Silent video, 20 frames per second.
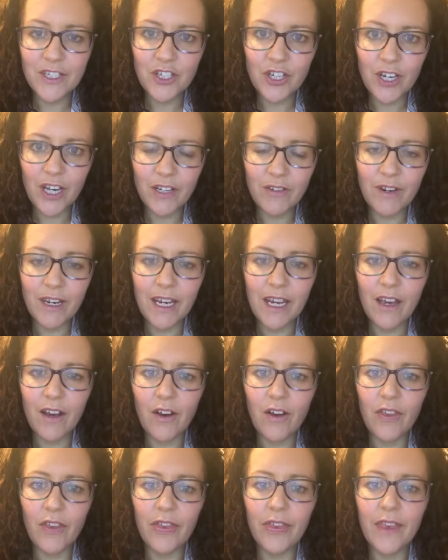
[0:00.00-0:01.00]
Chowdhury
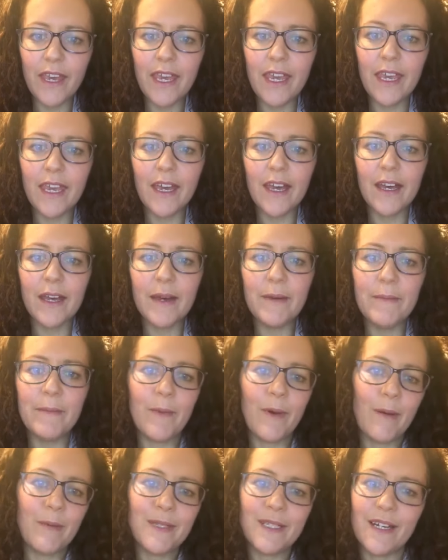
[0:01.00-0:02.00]
on the
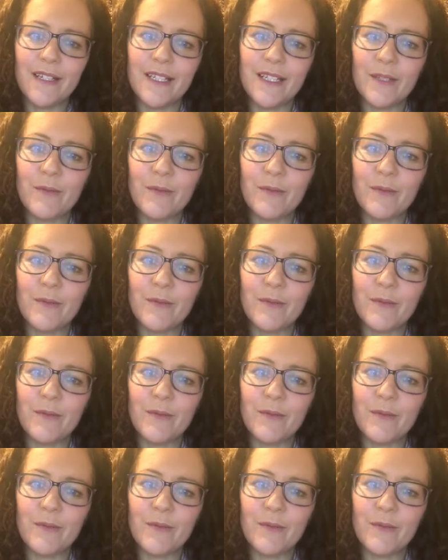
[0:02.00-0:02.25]
website